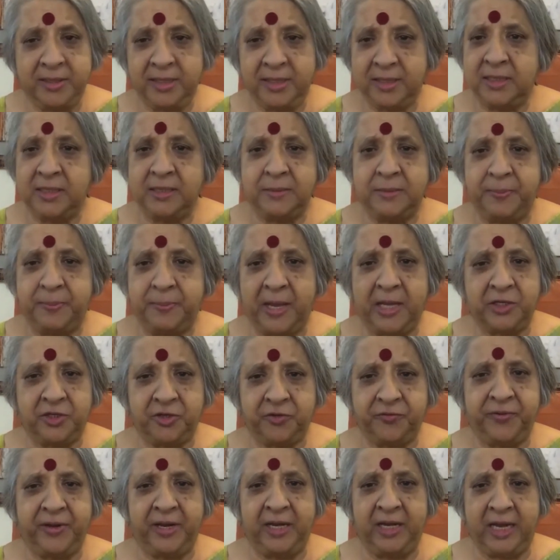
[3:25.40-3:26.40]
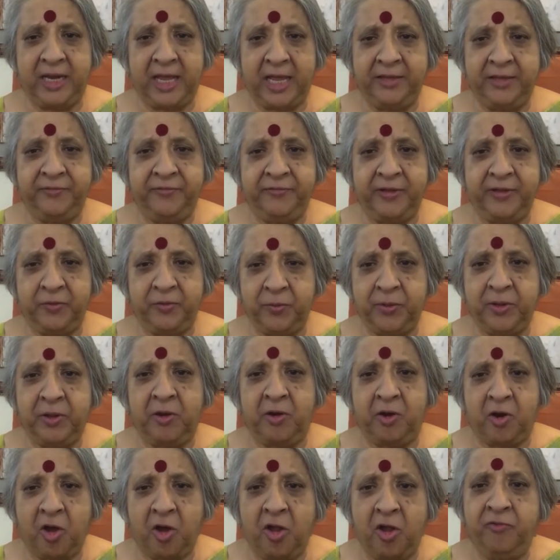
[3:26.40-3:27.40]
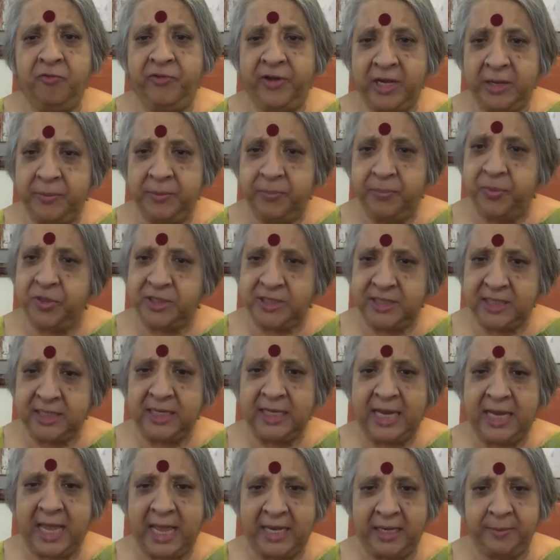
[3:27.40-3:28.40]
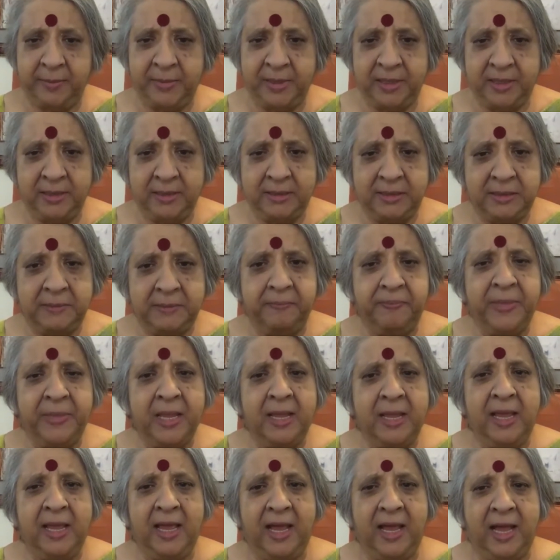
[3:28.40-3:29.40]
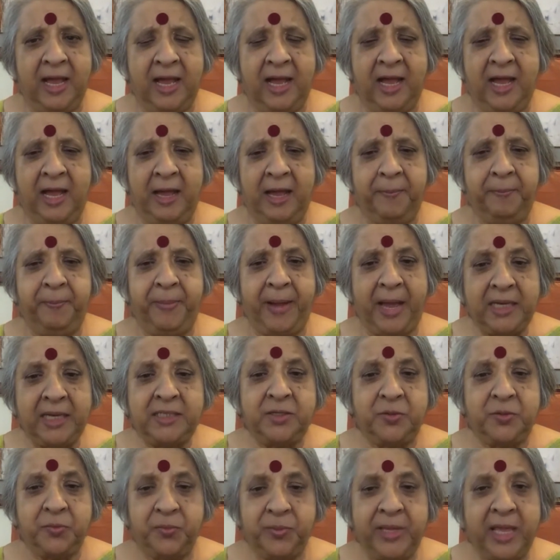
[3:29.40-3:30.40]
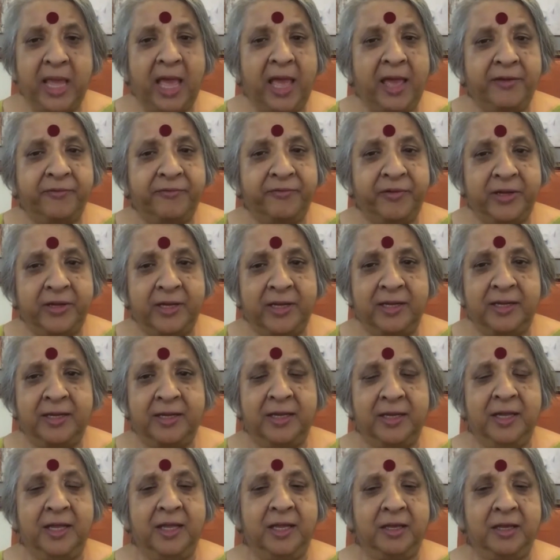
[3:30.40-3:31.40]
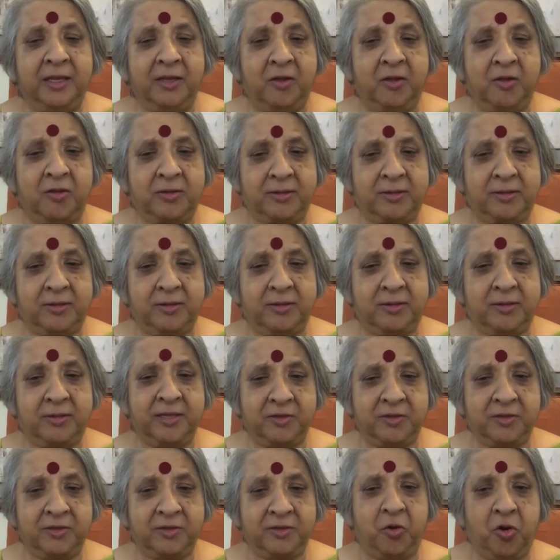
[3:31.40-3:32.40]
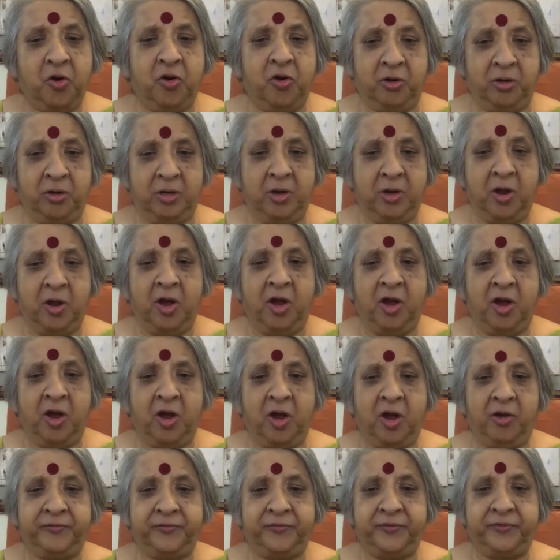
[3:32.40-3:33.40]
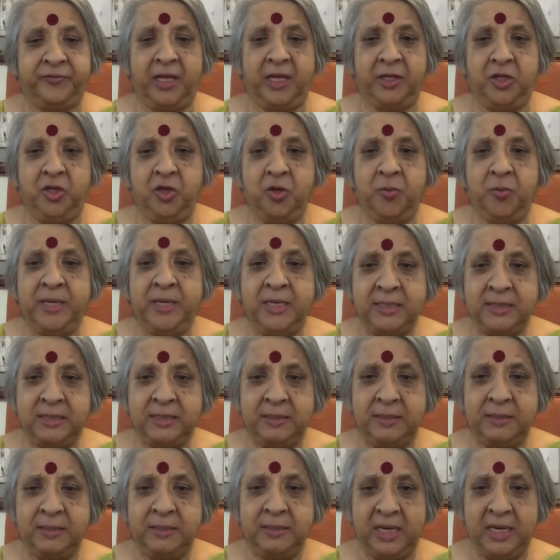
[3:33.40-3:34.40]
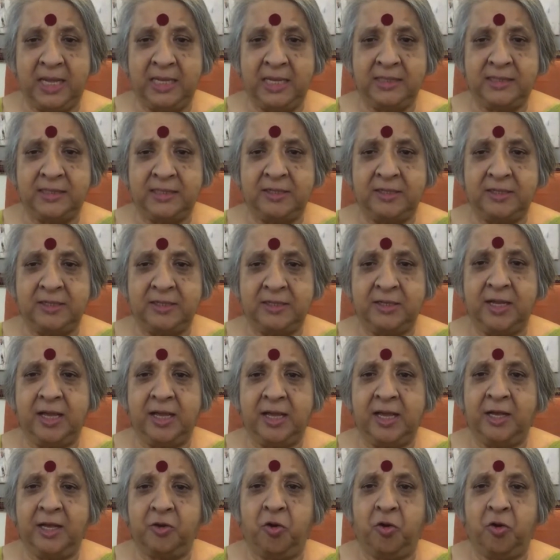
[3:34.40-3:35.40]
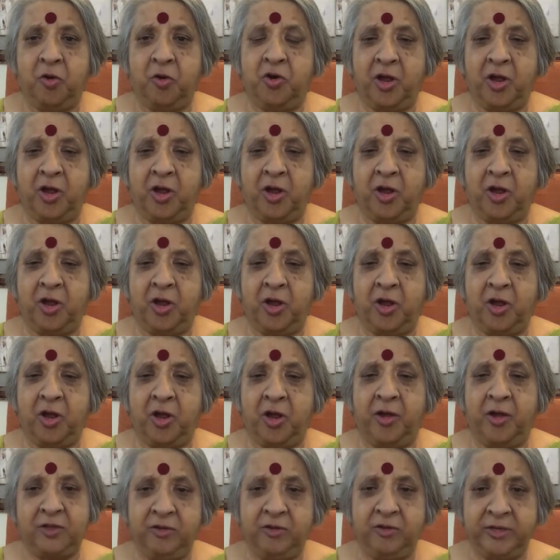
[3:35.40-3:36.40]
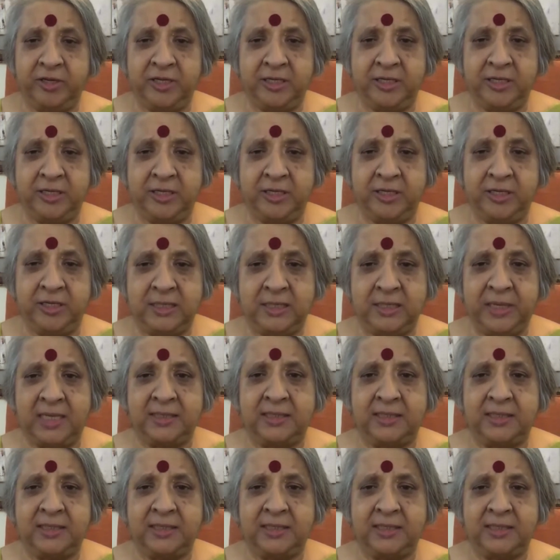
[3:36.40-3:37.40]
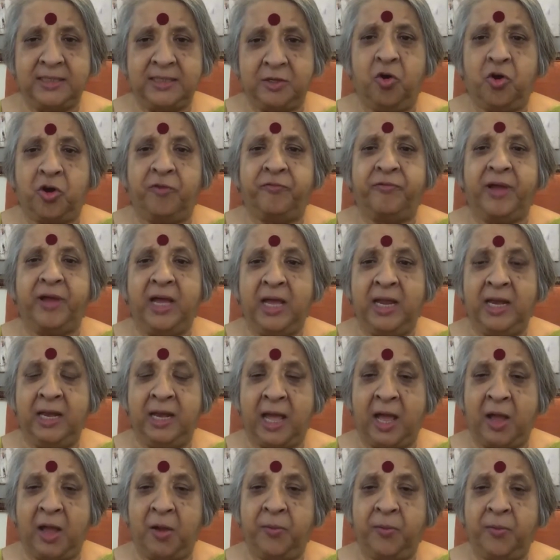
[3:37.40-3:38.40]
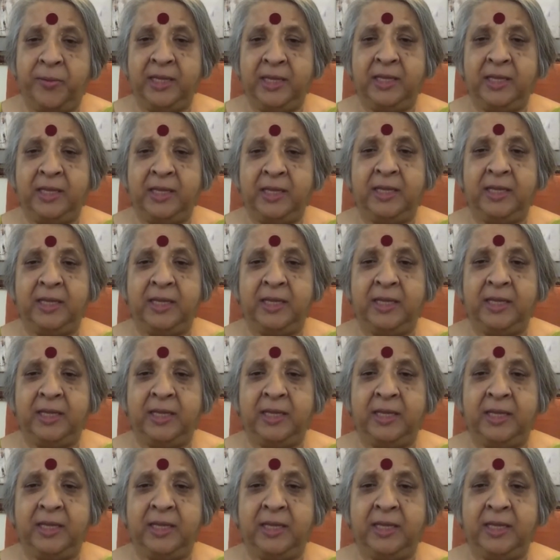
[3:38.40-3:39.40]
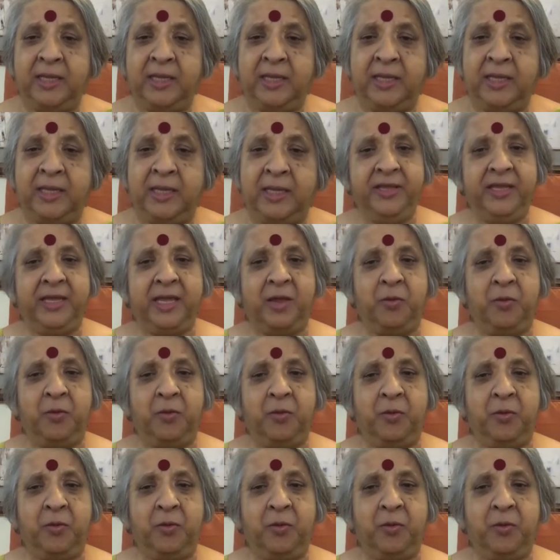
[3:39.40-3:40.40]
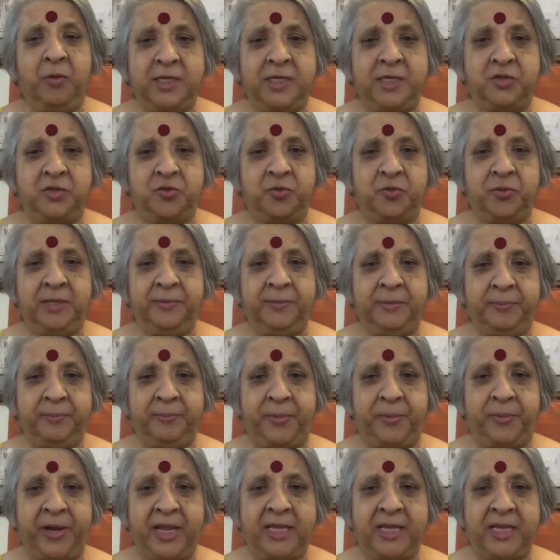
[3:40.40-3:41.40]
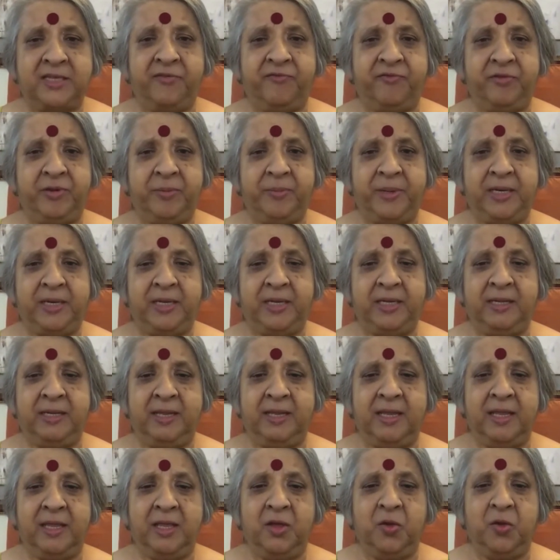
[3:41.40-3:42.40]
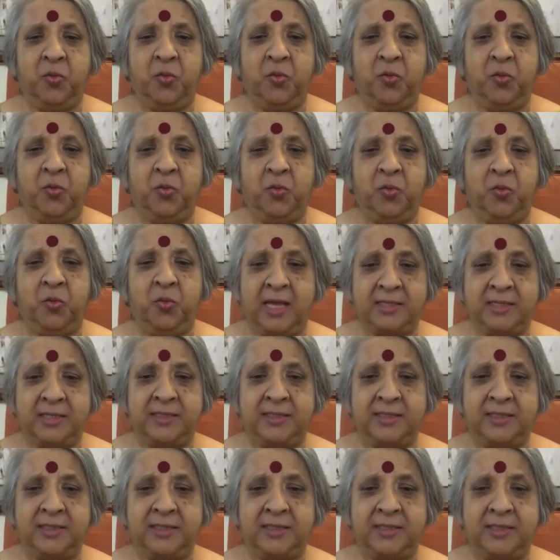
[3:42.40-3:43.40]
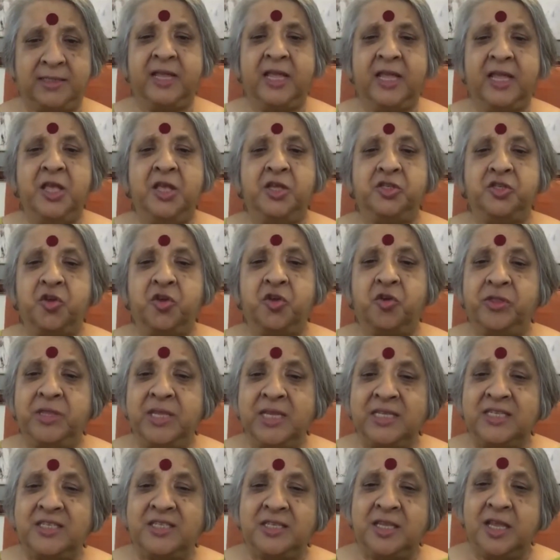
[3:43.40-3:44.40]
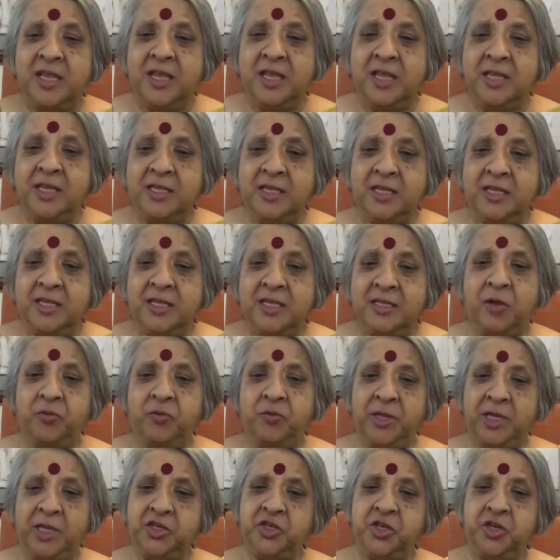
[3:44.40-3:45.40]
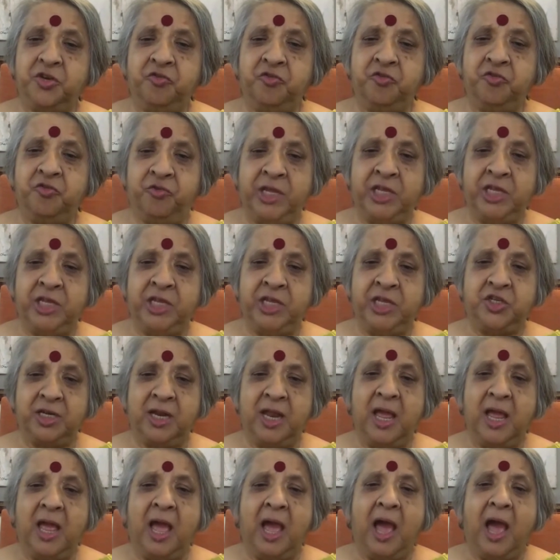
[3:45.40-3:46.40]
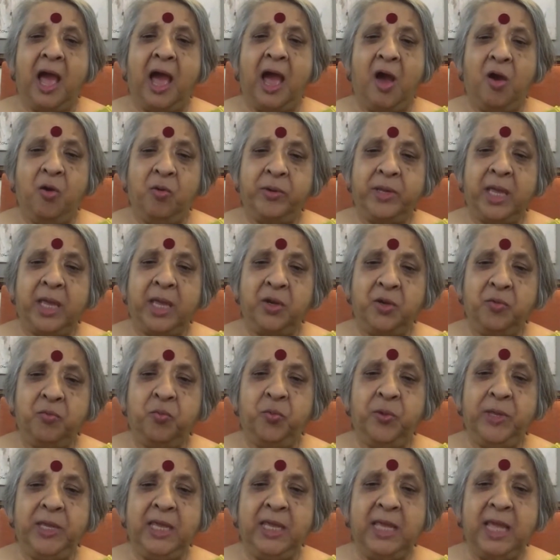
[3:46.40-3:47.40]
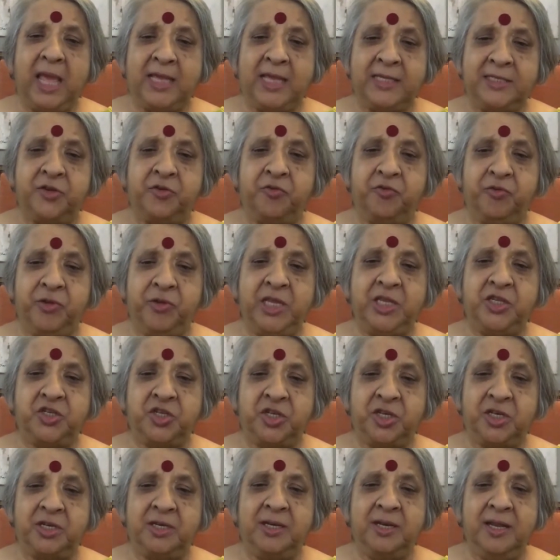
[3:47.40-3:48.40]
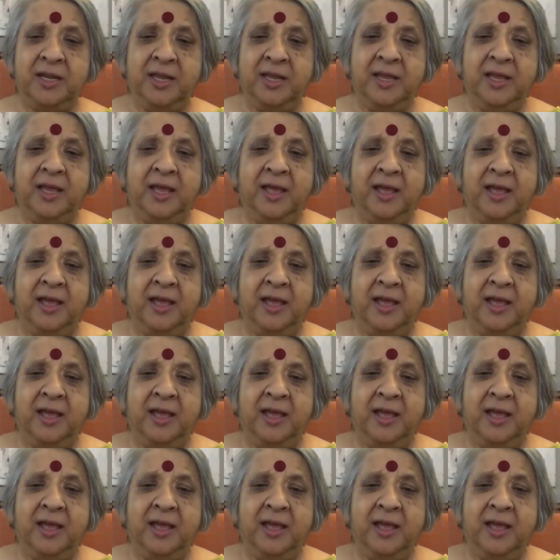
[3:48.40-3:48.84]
Politics is part of our life and we are all very political animals, but we have a core of humanism in us, a core of secularism in us, a core of allowing and believing and wanting to embrace everybody within ourselves. So this South Asian region, how can we as a region